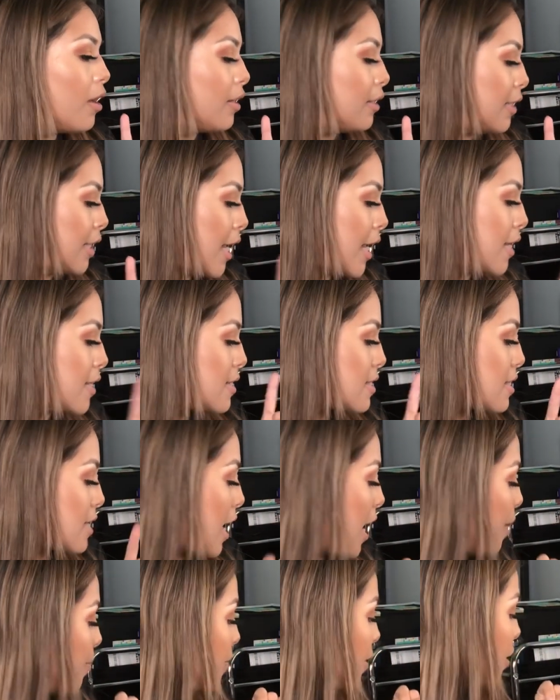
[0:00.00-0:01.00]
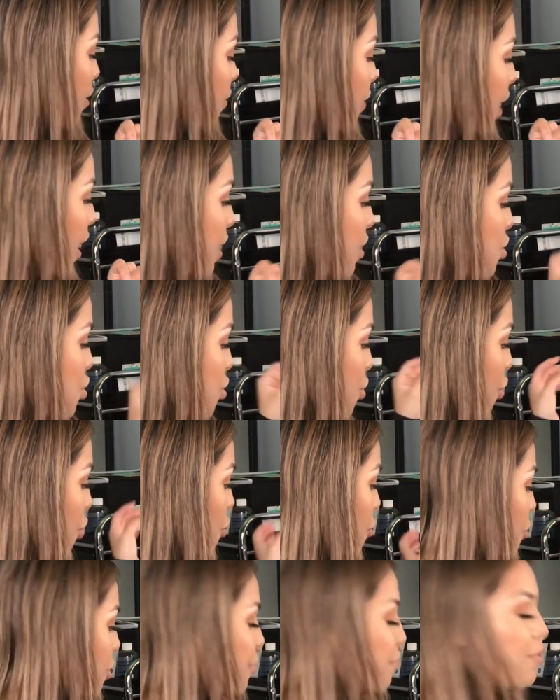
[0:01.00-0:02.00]
Next, I'm going to go ahead and show
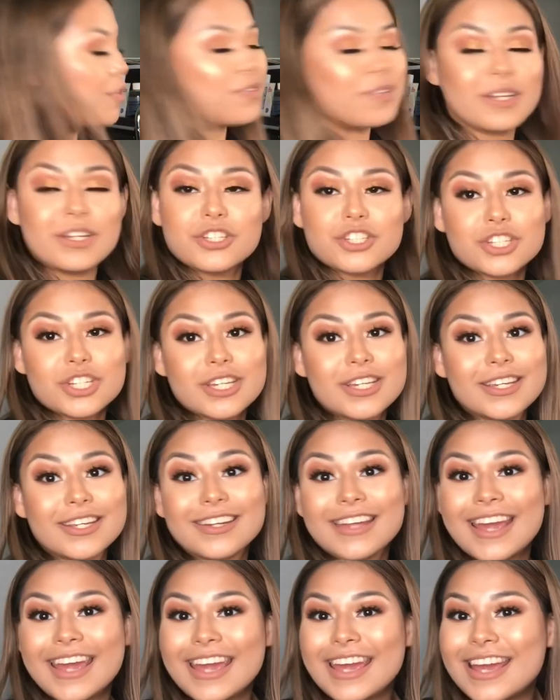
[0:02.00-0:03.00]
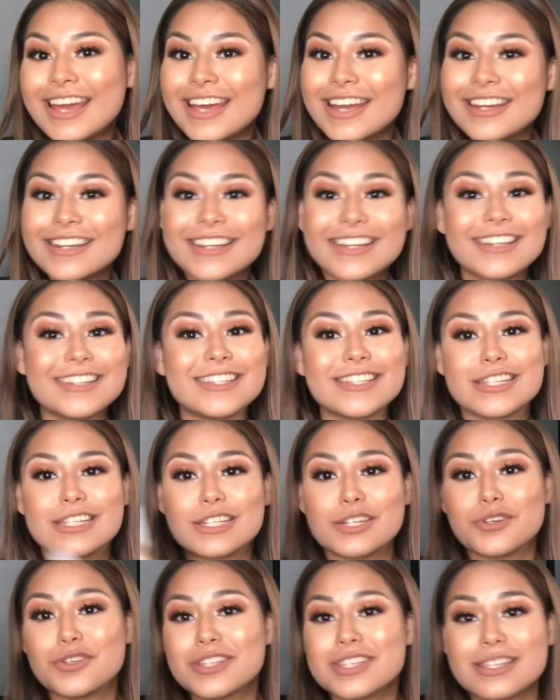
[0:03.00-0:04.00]
you the foundation, and it's
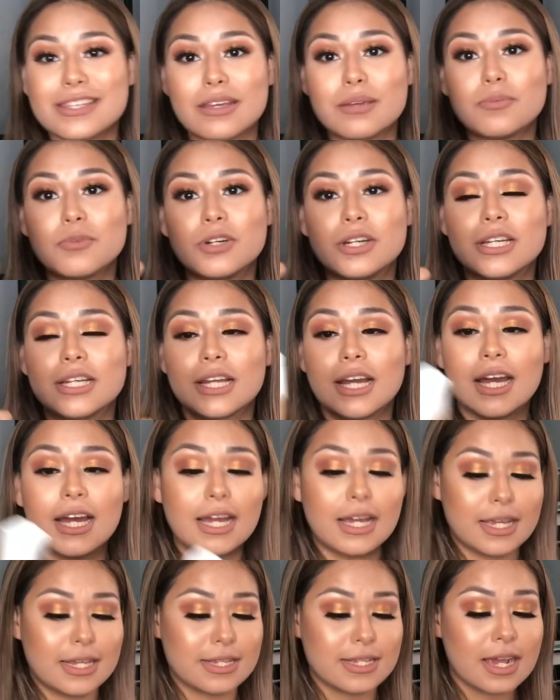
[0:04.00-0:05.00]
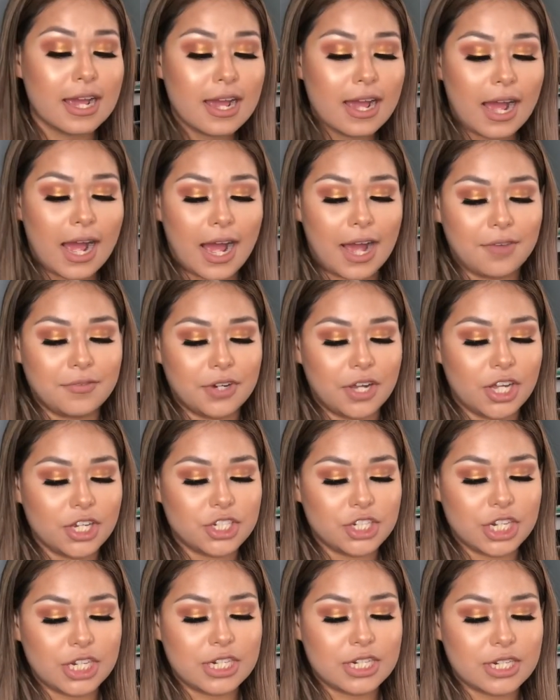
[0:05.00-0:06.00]
still the same one, guys. I have not
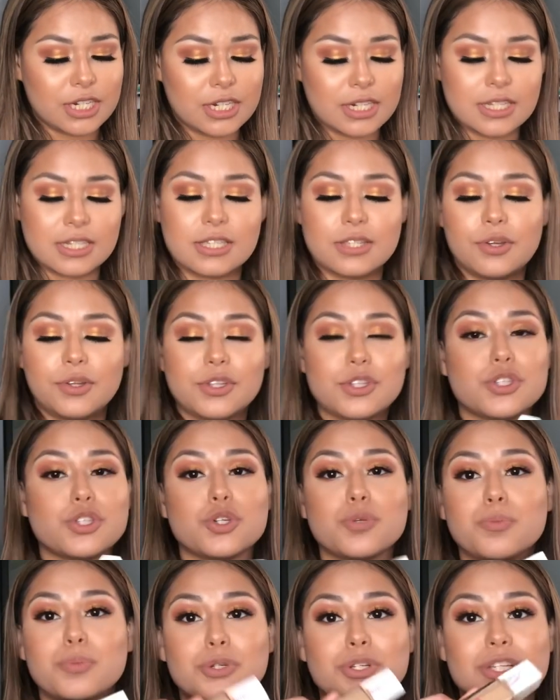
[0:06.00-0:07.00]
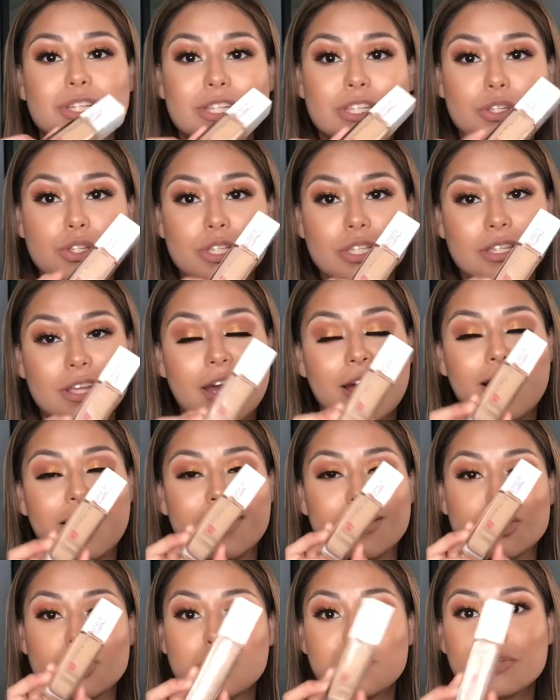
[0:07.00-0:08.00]
changed it. It's still the Super
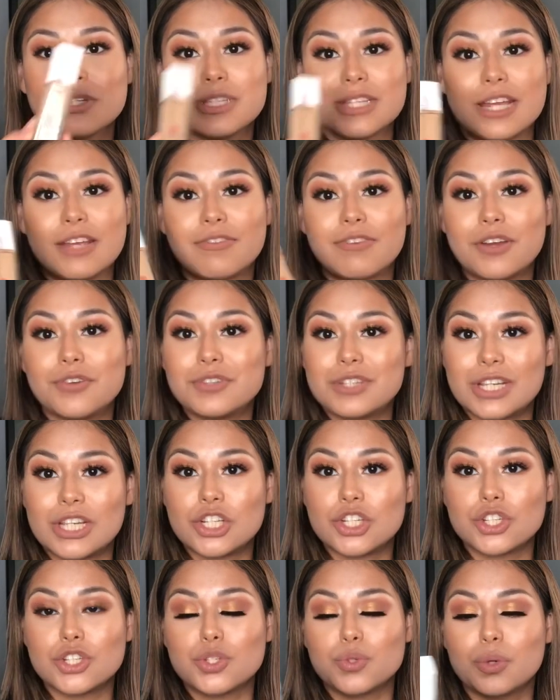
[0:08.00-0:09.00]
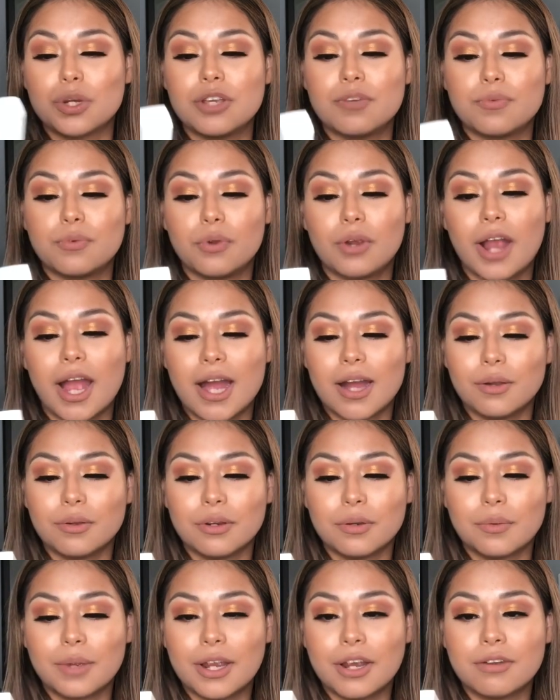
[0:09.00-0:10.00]
Stay Foundation 24-Hour
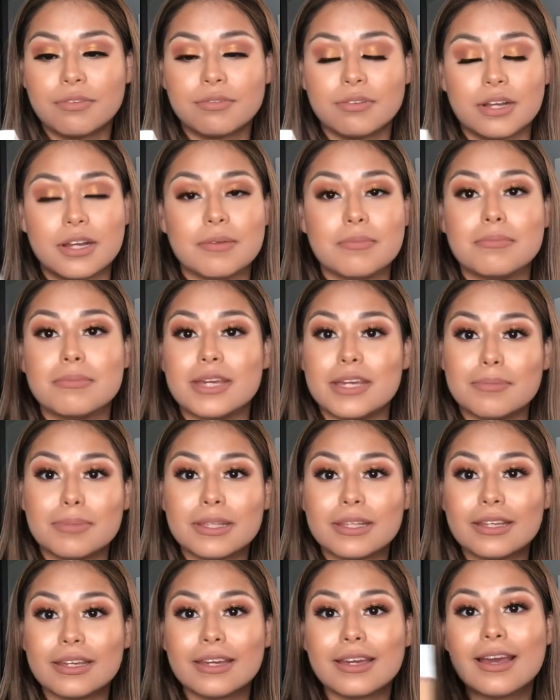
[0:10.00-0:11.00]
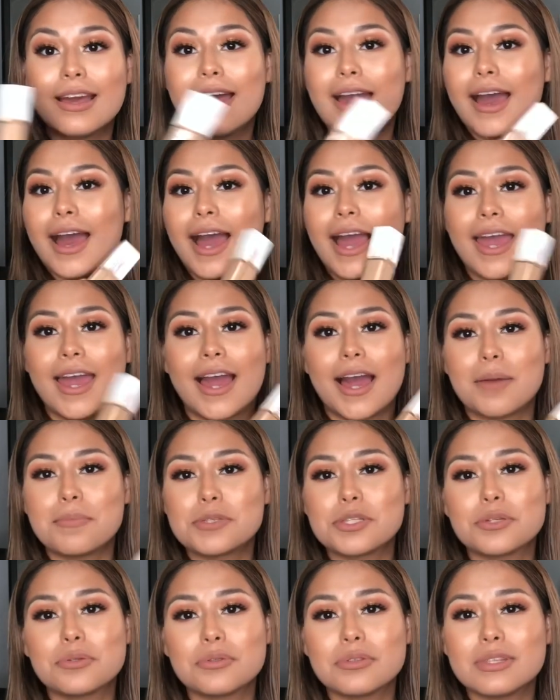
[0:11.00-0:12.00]
Wear from Maybelline. I
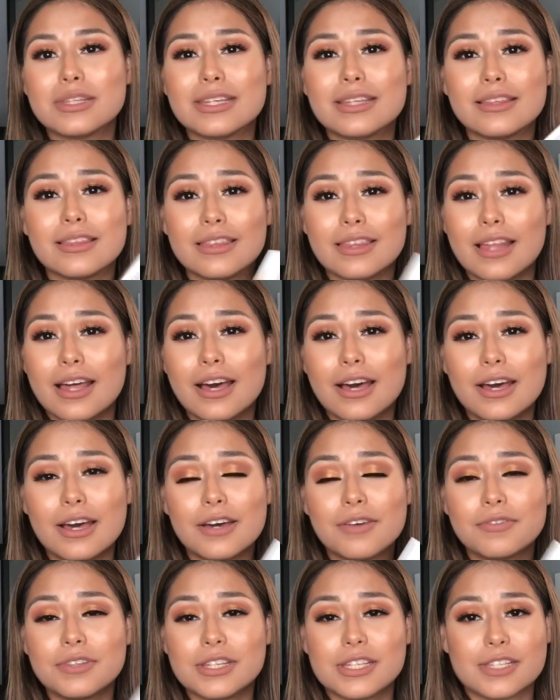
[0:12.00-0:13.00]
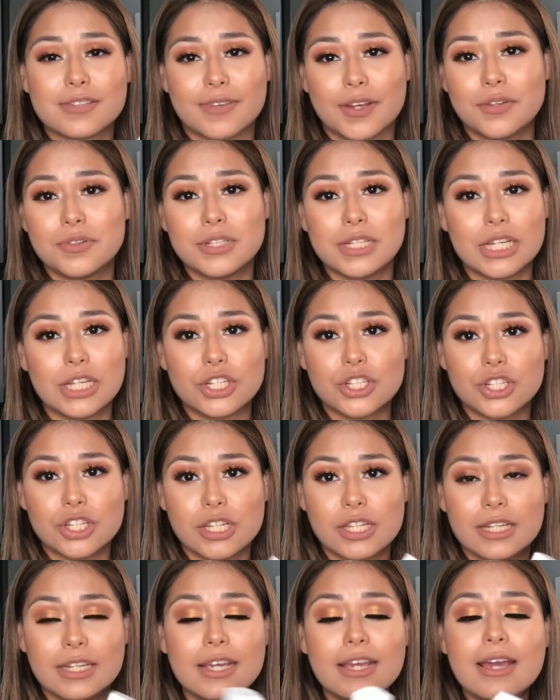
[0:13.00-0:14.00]
absolutely love this
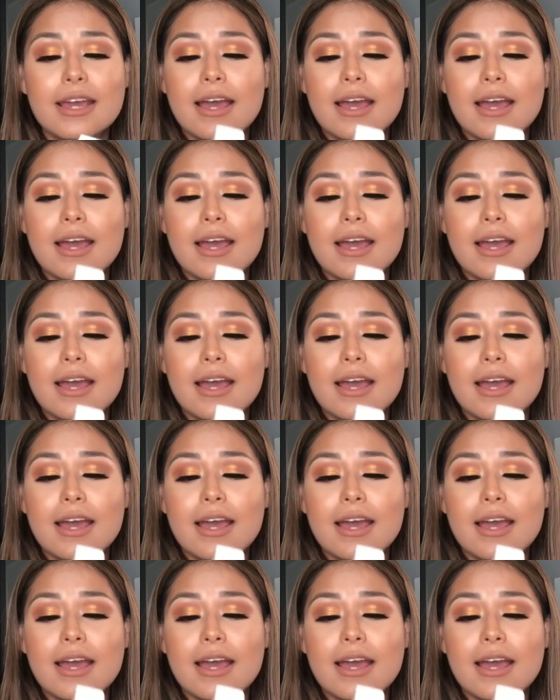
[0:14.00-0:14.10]
foundation.